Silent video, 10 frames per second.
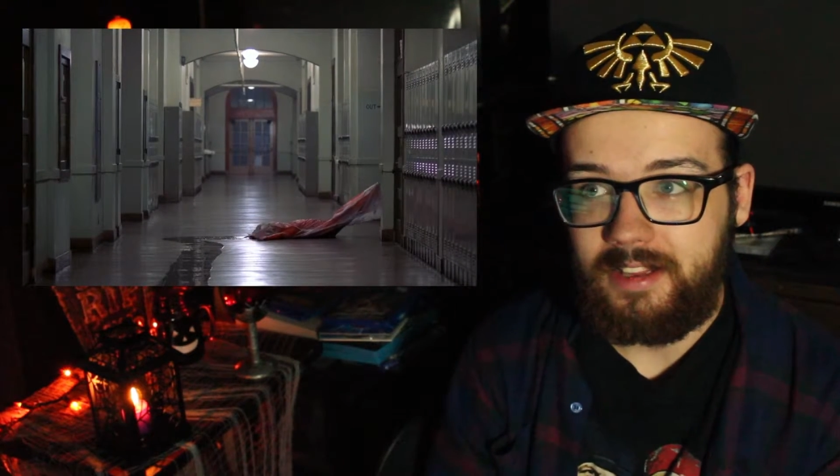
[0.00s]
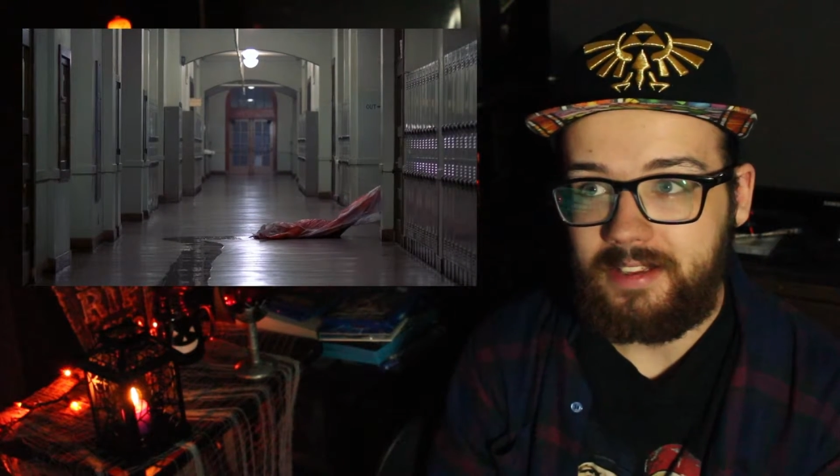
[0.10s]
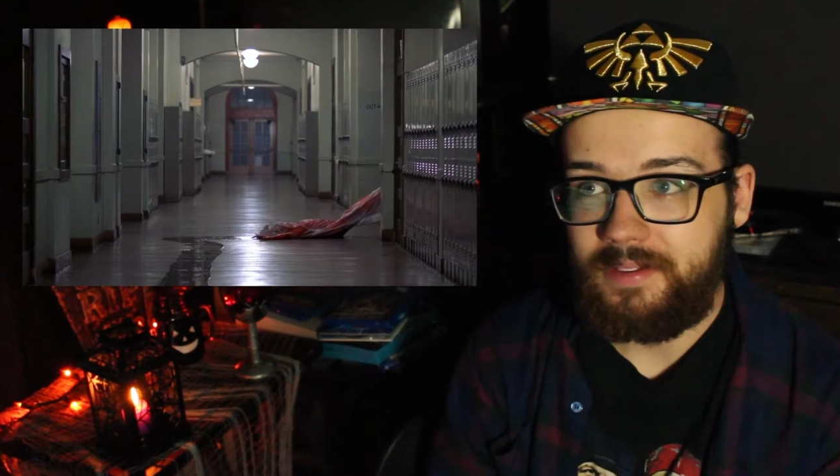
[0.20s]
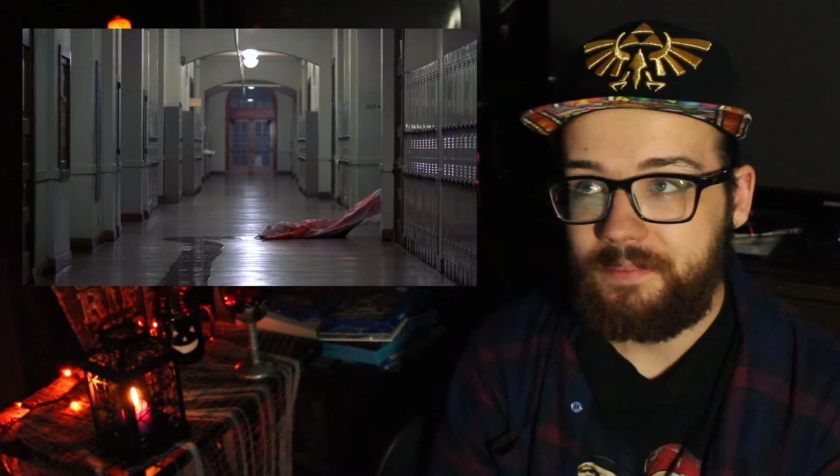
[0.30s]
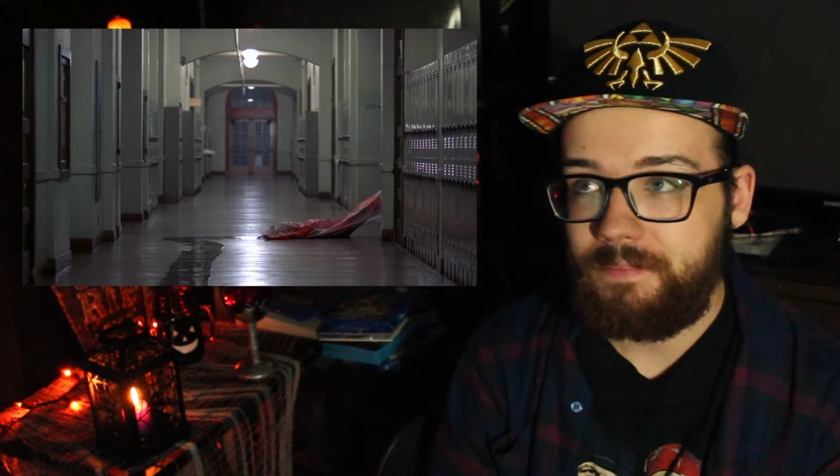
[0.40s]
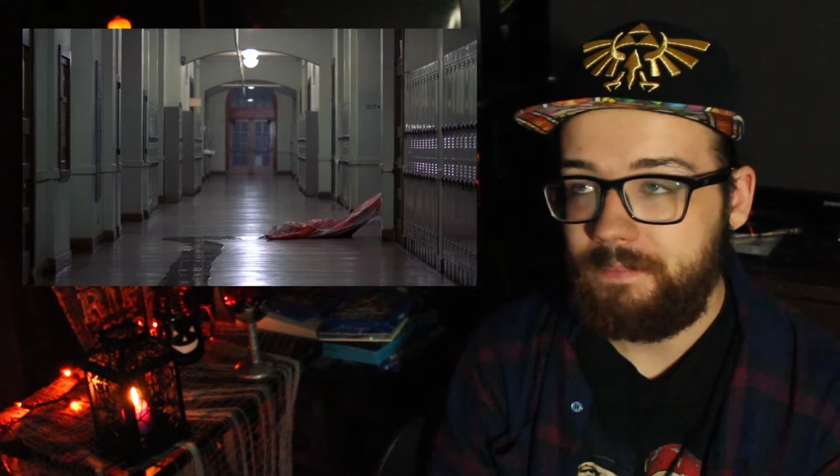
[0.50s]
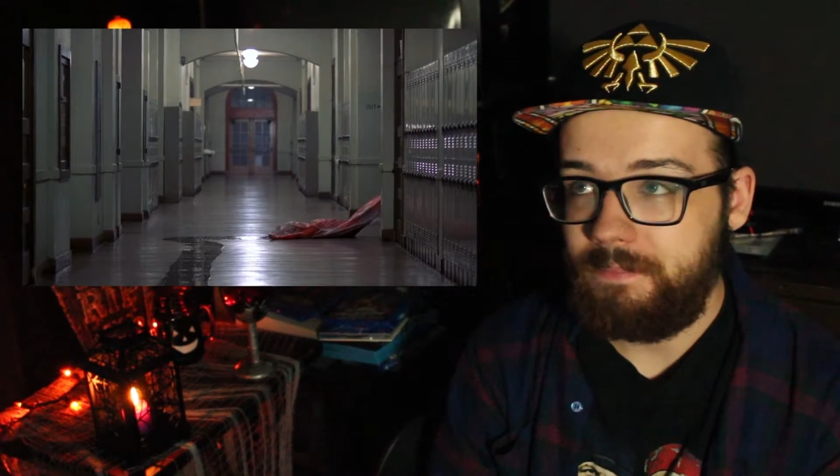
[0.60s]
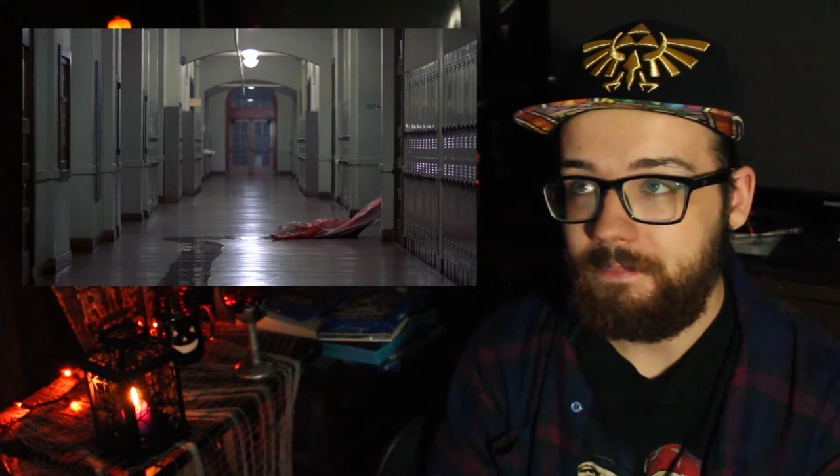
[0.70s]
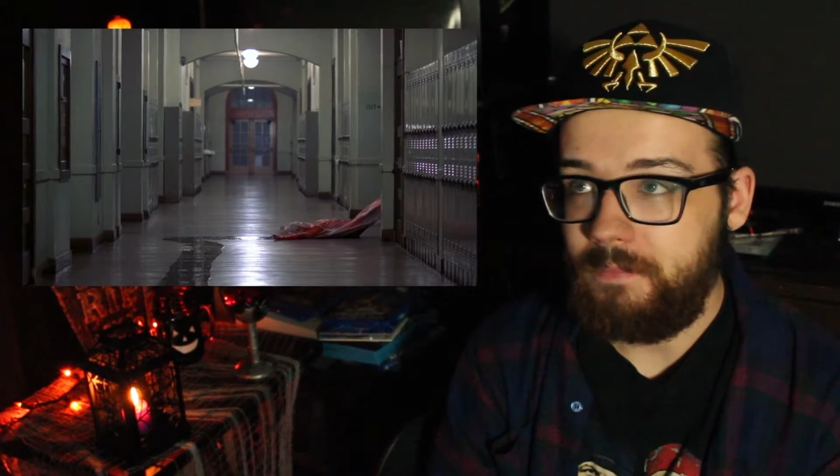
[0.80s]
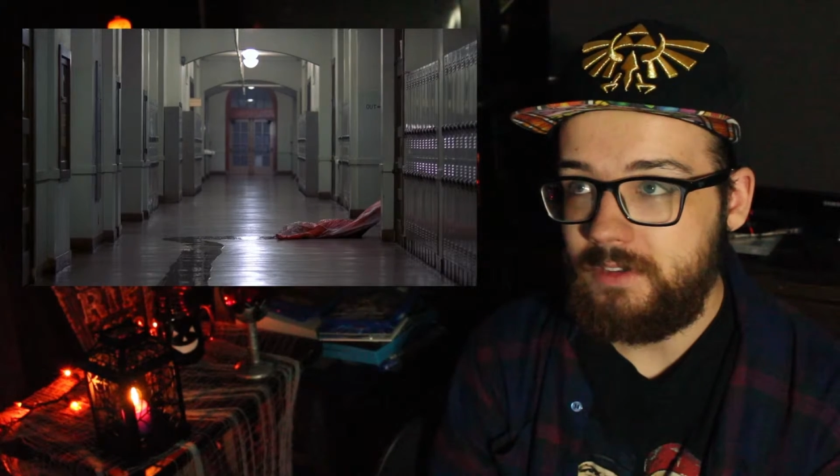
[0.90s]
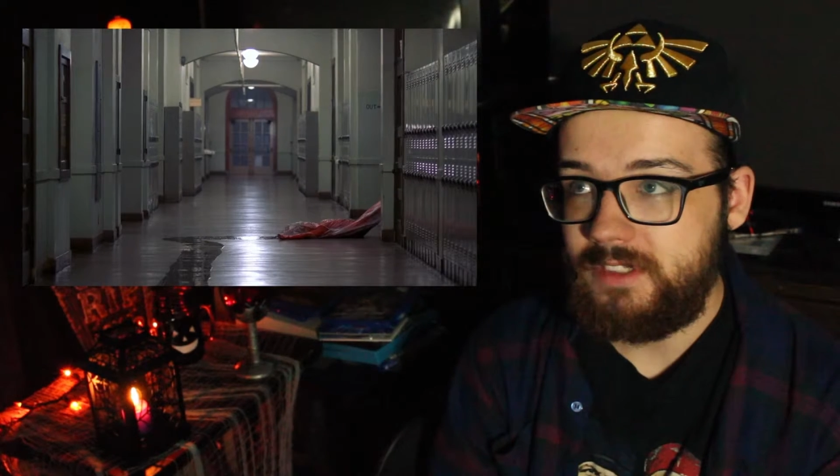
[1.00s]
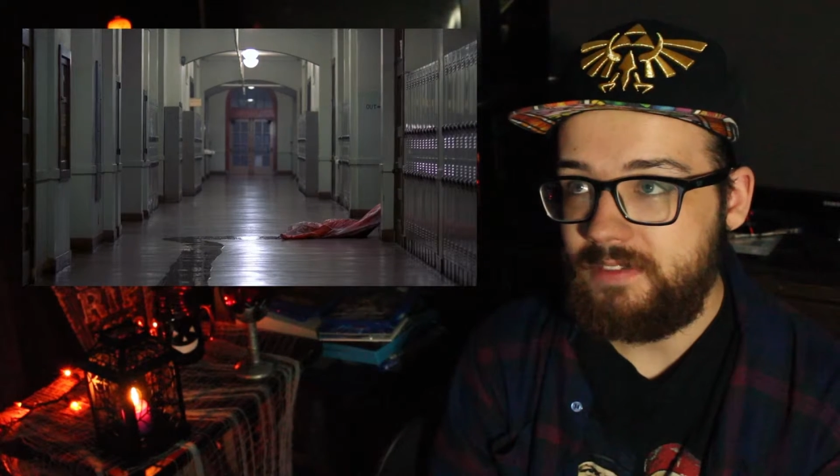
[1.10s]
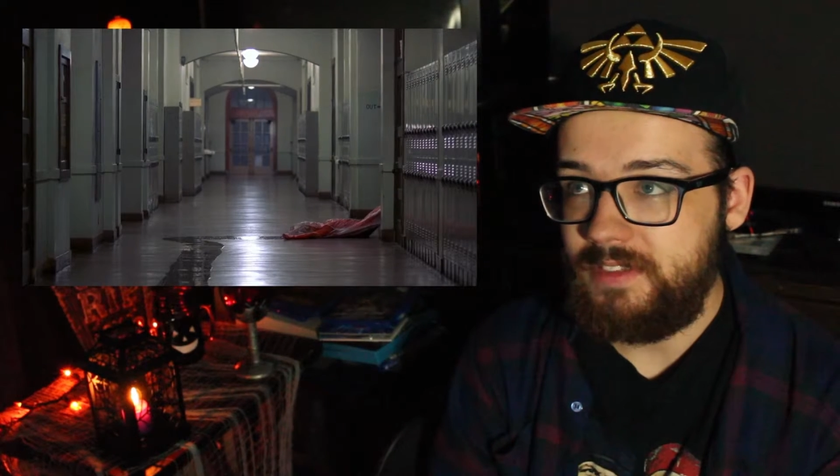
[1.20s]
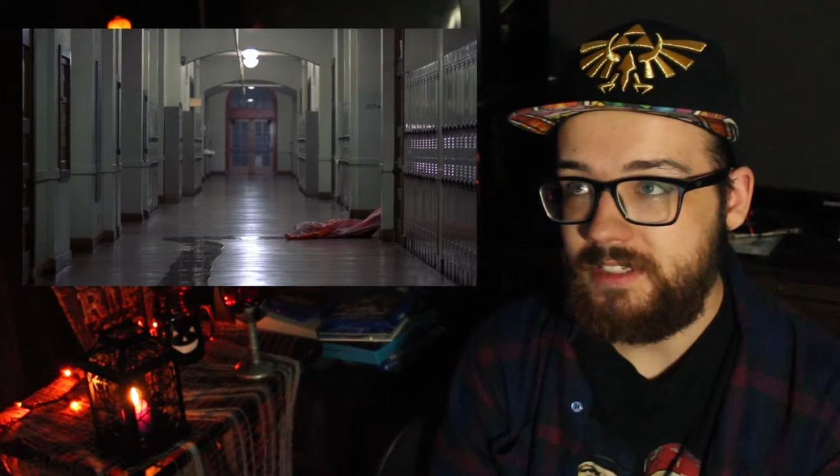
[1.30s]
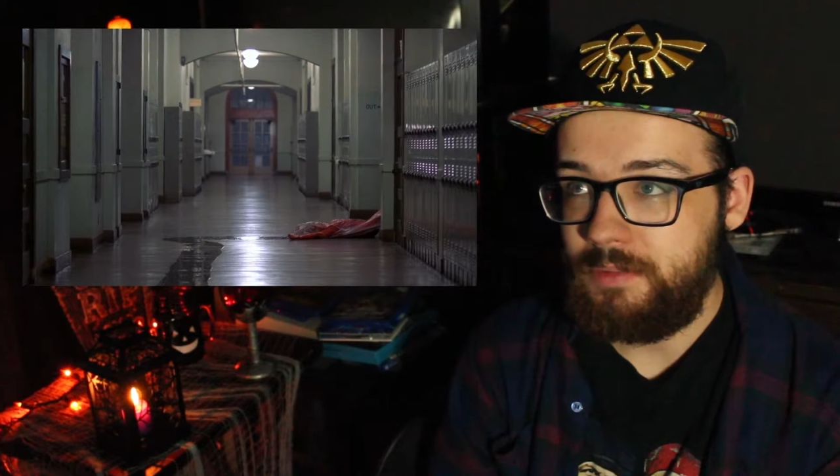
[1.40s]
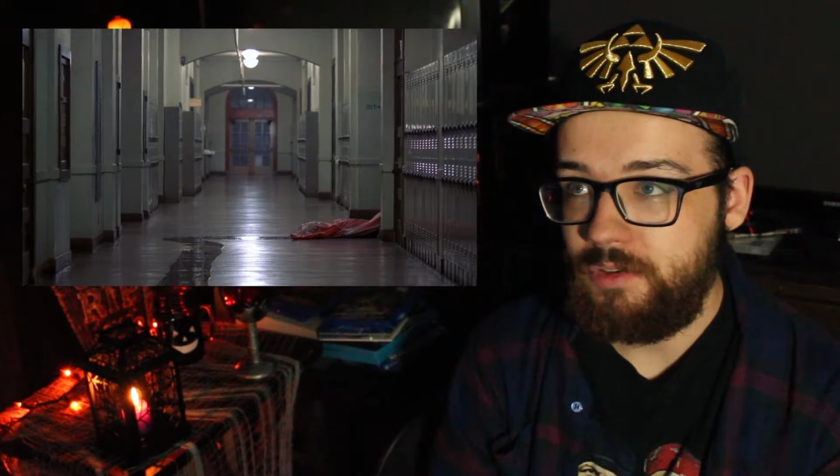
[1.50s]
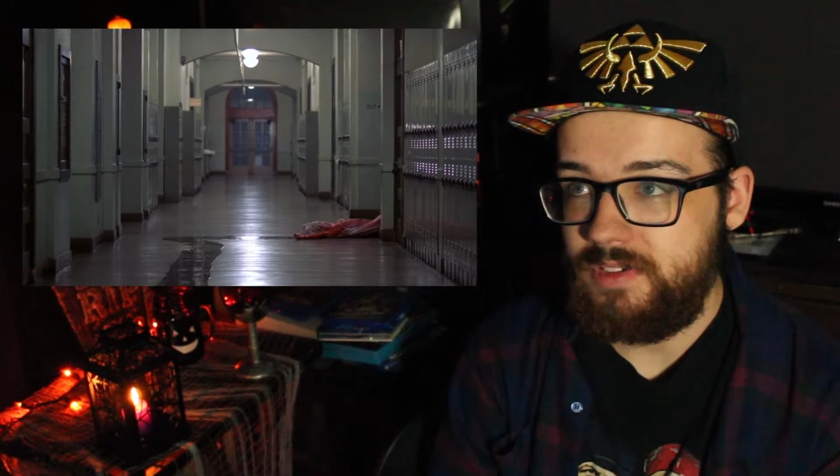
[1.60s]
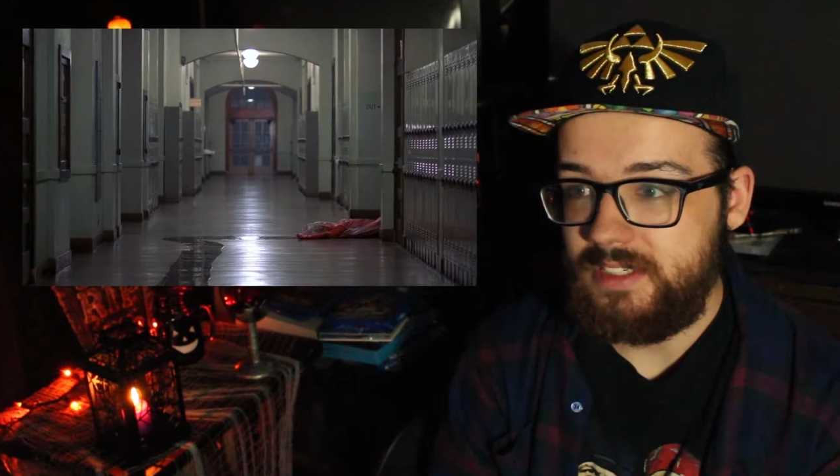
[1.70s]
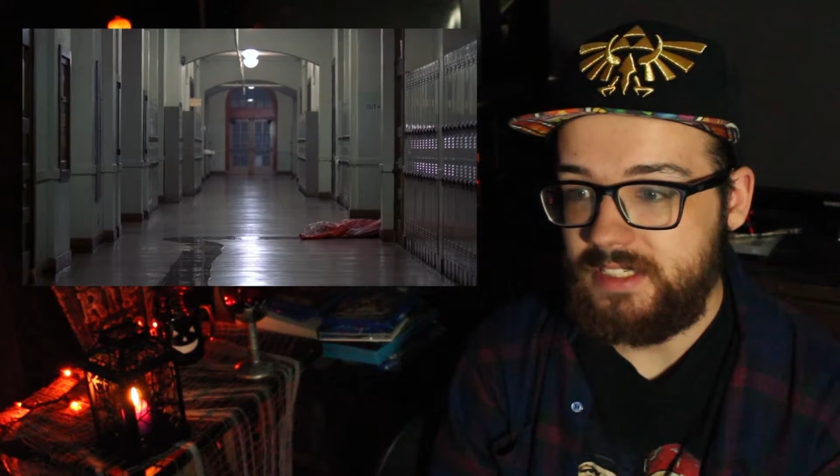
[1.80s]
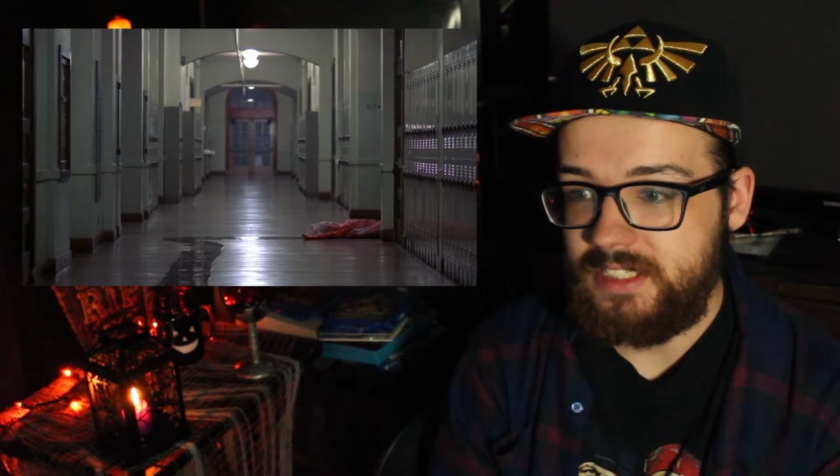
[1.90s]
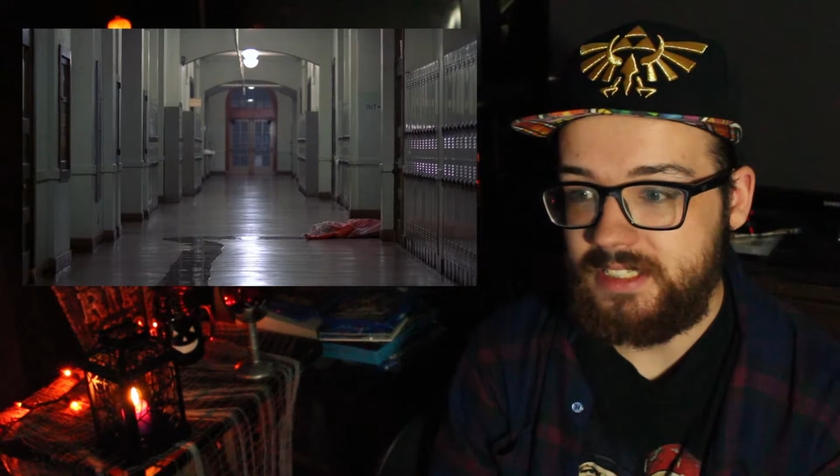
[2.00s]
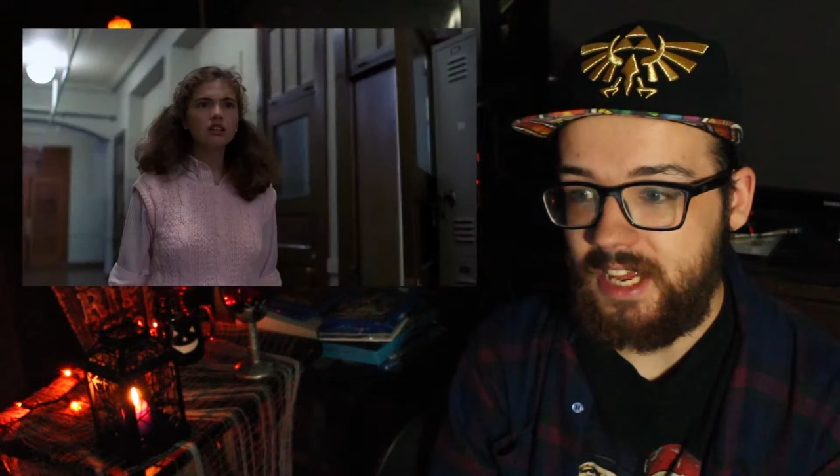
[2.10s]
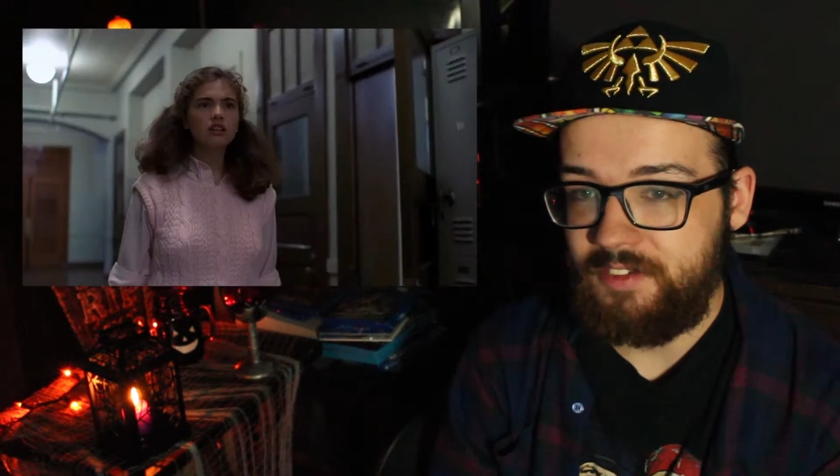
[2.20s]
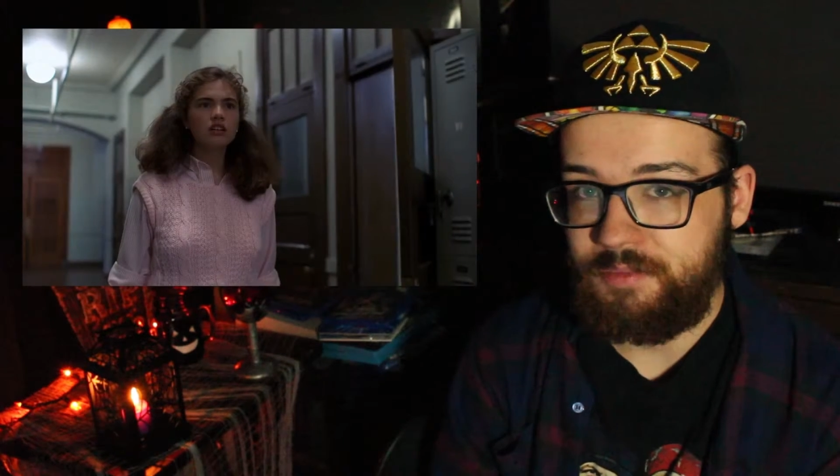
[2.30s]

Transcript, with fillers: Like, most of these movies just